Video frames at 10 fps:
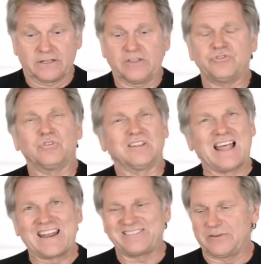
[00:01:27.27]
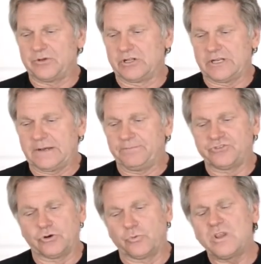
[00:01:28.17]
Gives you a lot of stability.
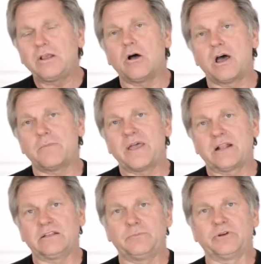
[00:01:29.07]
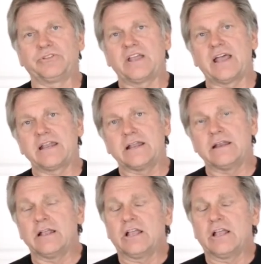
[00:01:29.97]
So we automatically built that in.